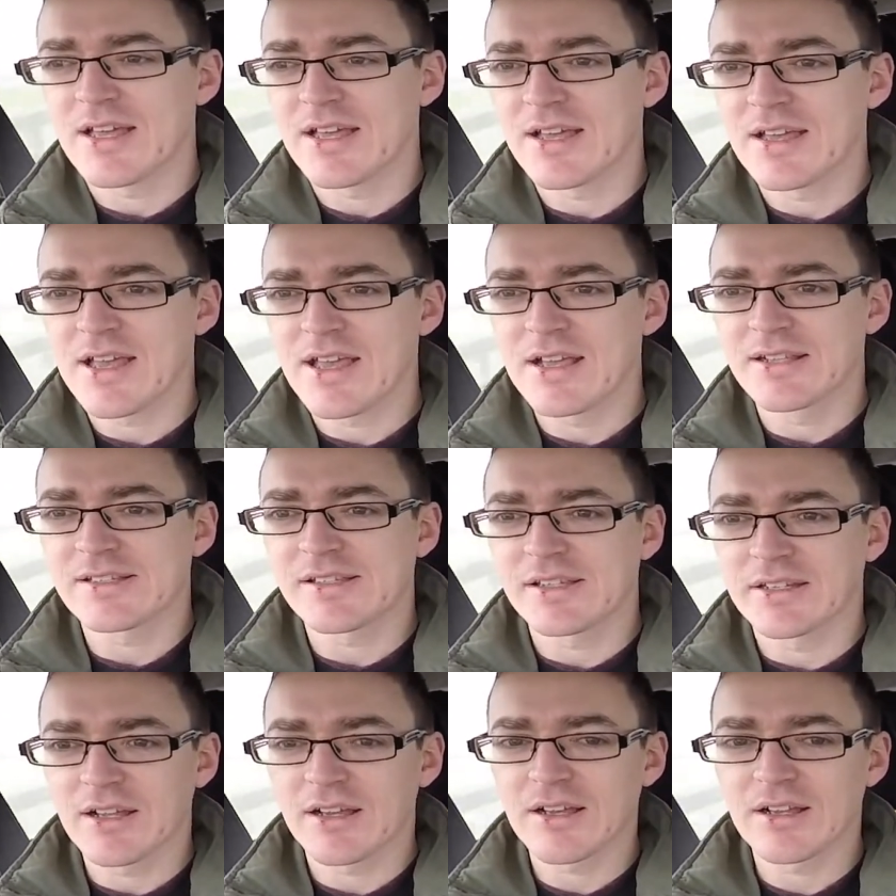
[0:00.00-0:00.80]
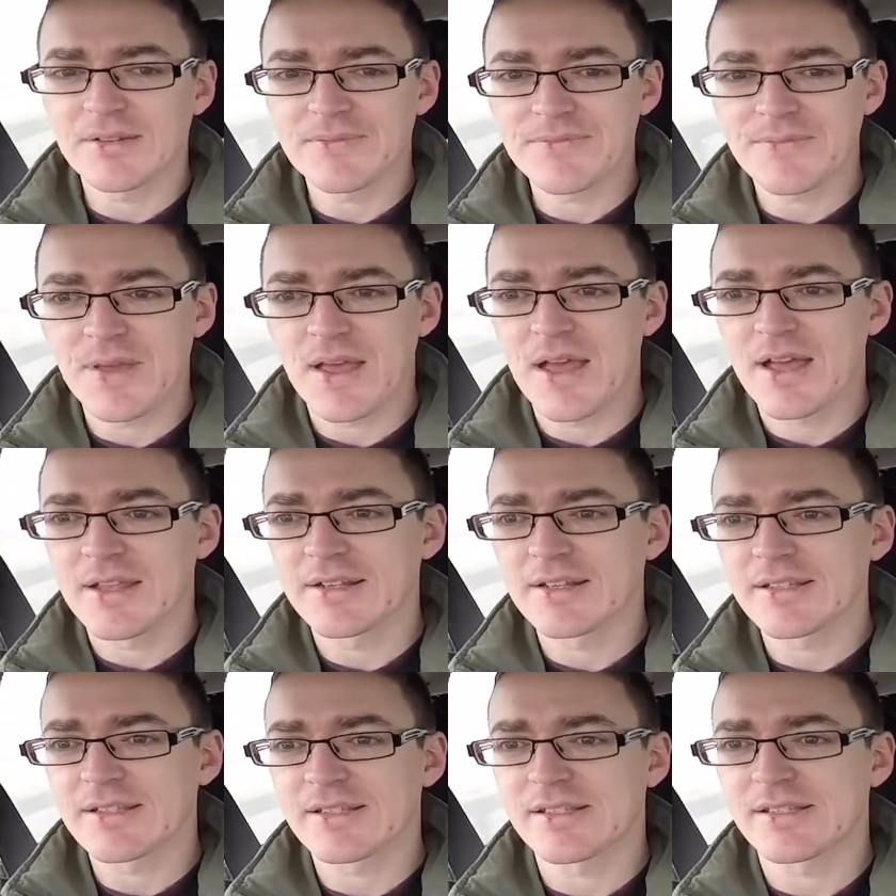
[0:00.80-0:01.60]
Elsa doll, and
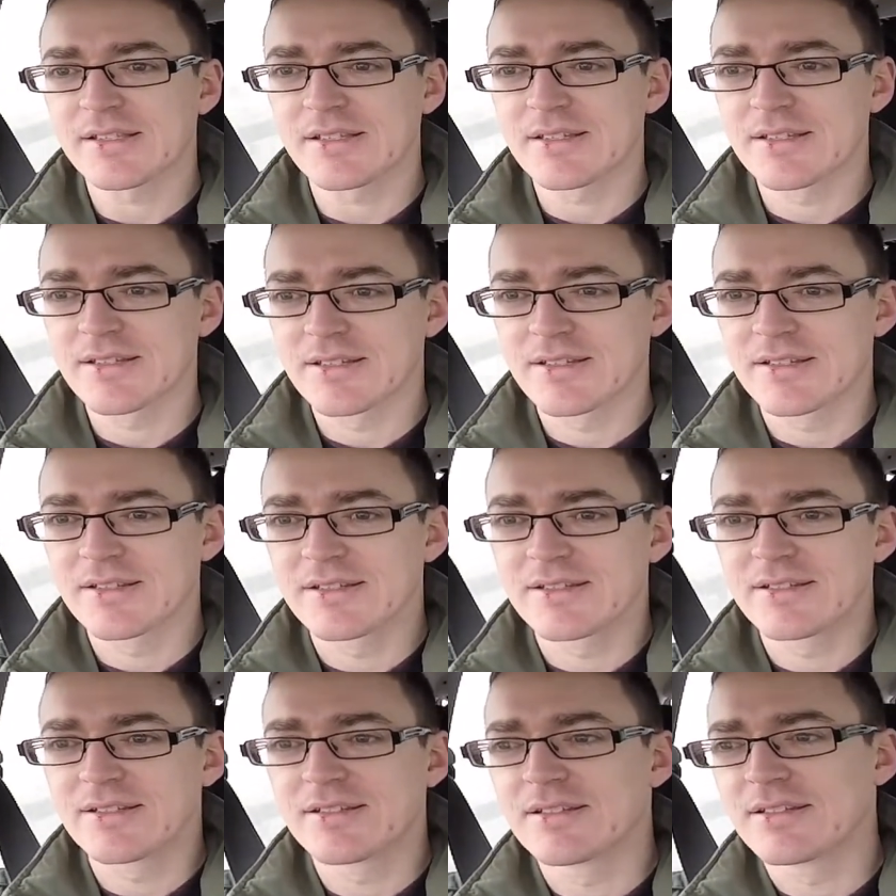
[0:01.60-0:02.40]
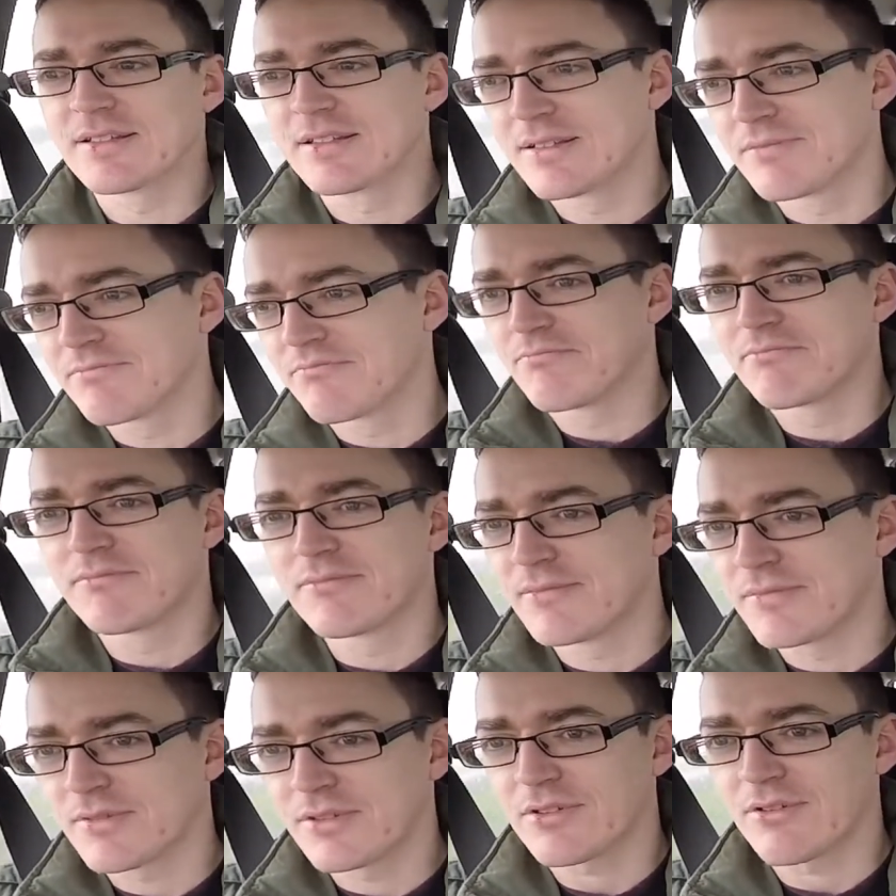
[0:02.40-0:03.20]
it's
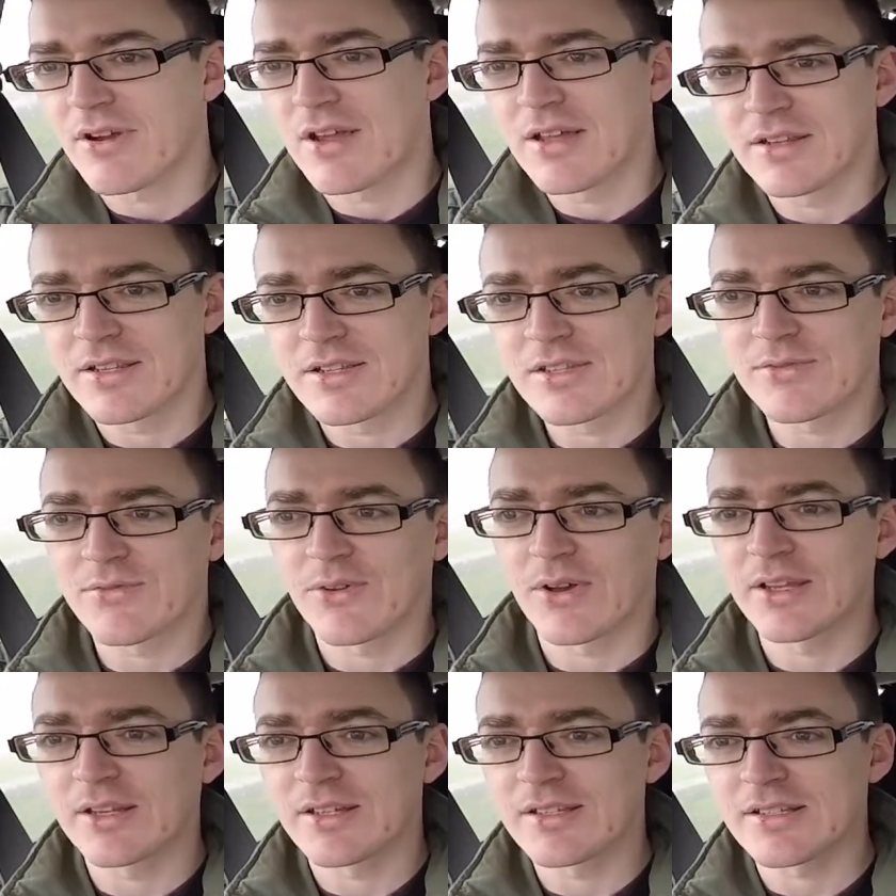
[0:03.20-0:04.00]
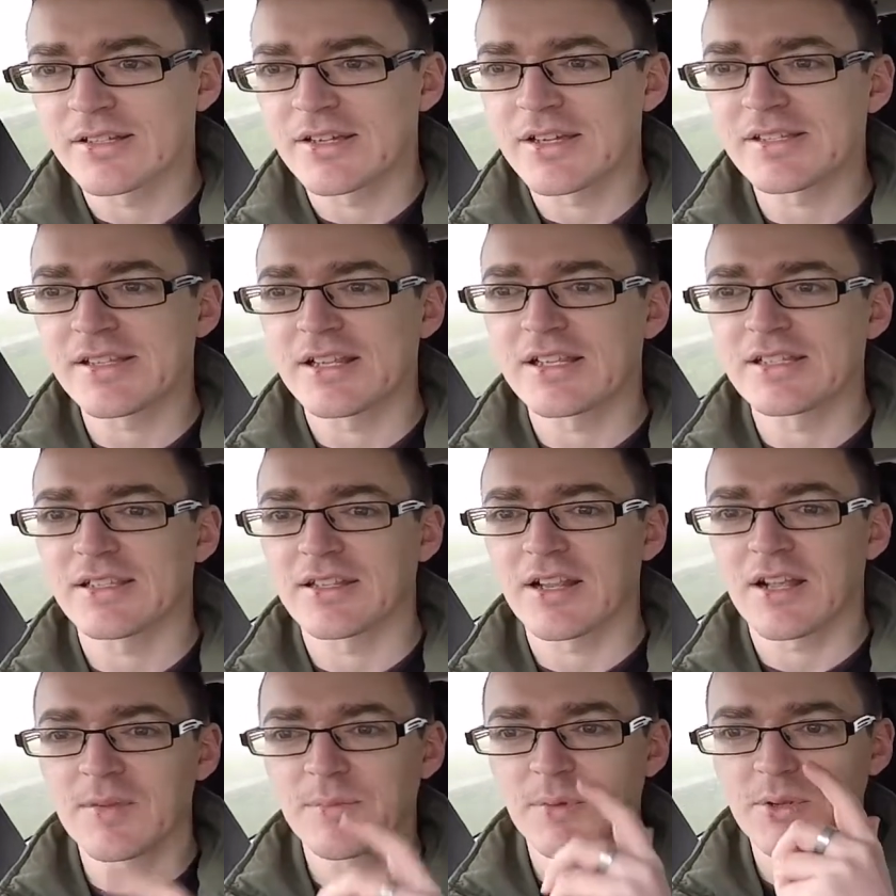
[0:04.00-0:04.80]
grand, it's fine, it's a nice Elsa
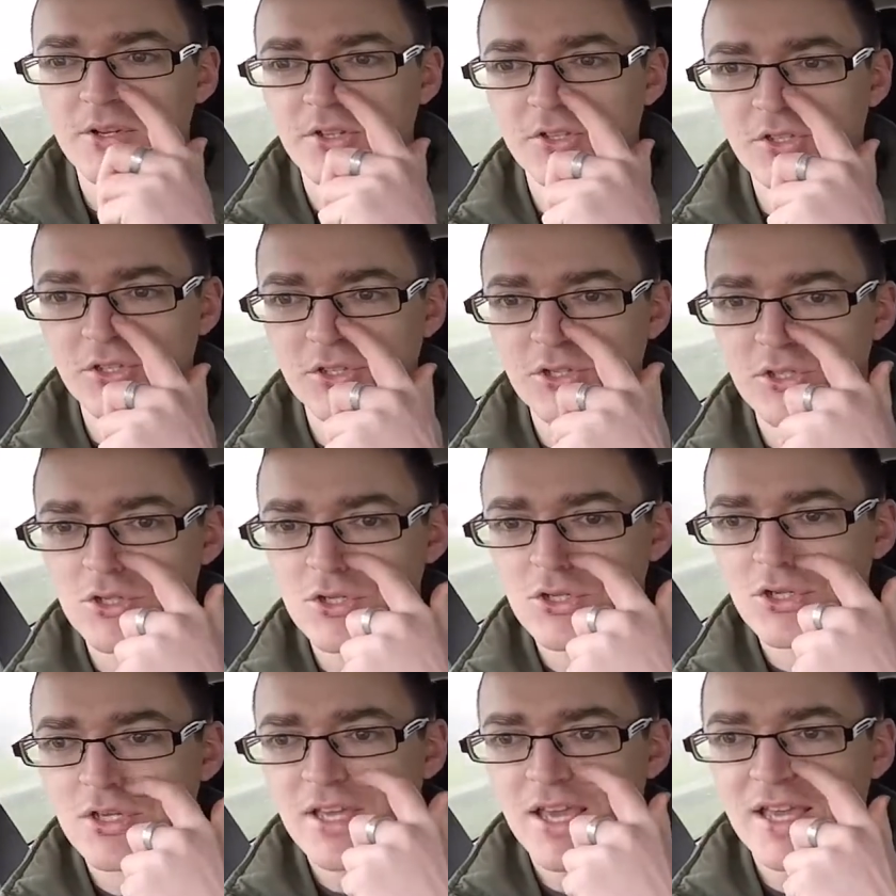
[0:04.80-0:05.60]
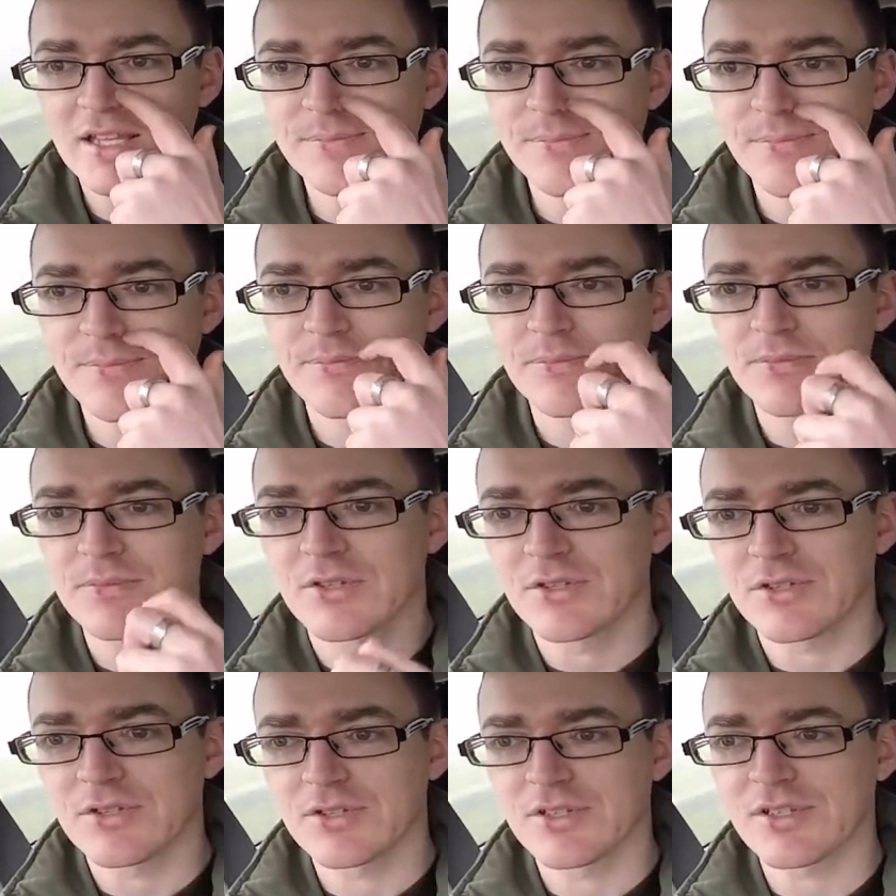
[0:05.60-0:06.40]
doll, but just
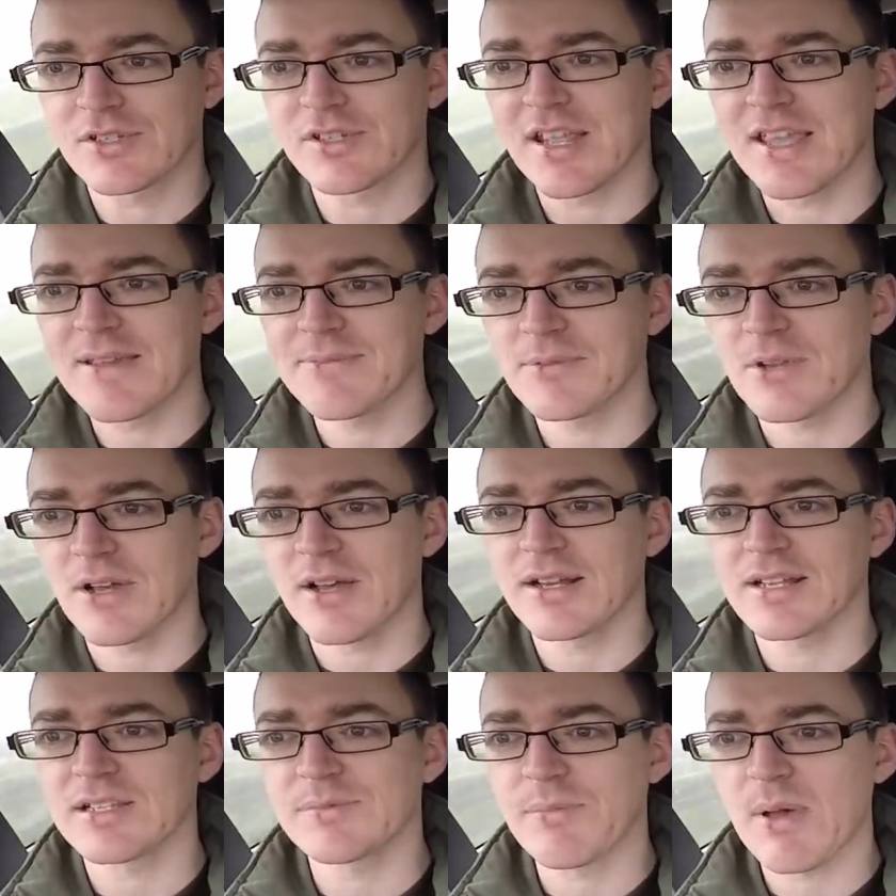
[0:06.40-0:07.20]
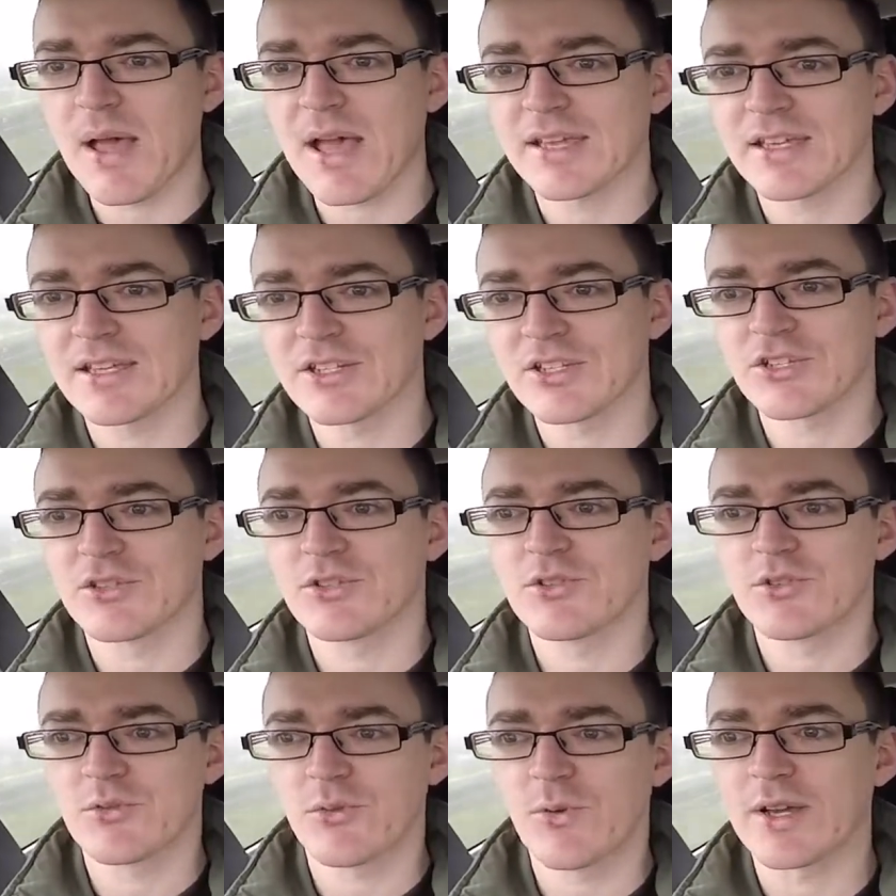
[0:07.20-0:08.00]
the same doll is packaged
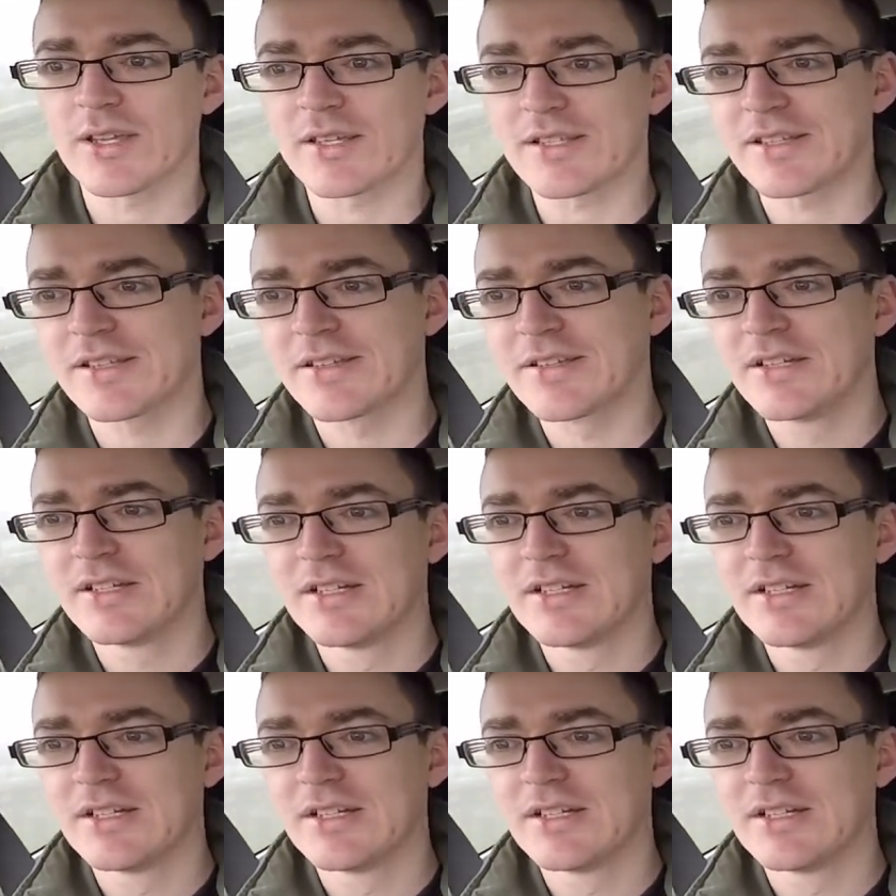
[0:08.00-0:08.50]
twice,